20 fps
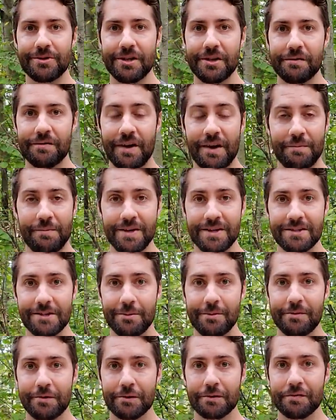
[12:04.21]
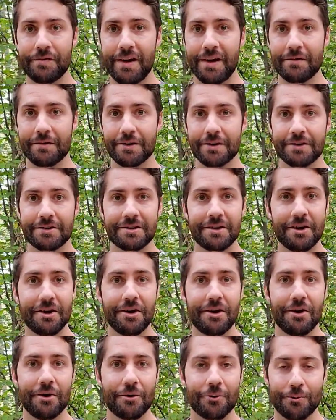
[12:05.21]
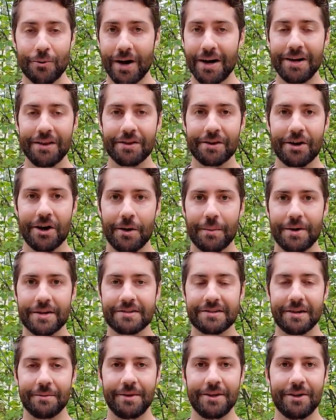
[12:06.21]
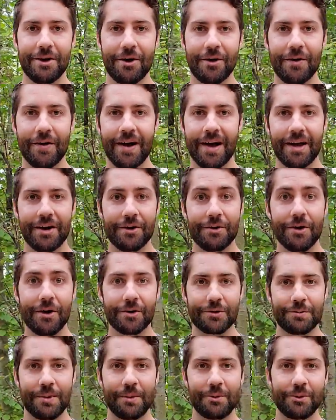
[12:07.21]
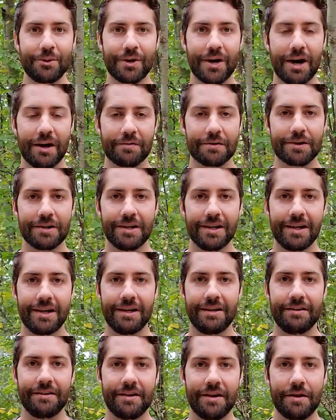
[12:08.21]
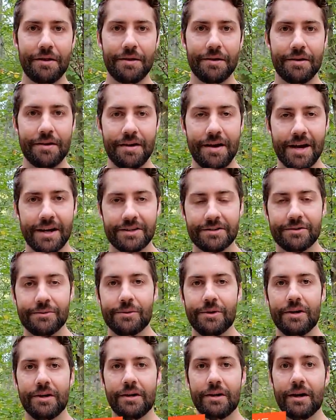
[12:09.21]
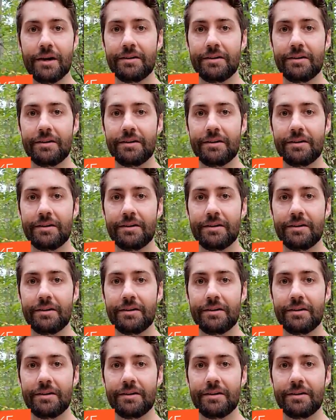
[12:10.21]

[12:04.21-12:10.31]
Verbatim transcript: If I miss some of your favorites, write it in the comments, let me know, and who knows, maybe we'll cover it in the next one.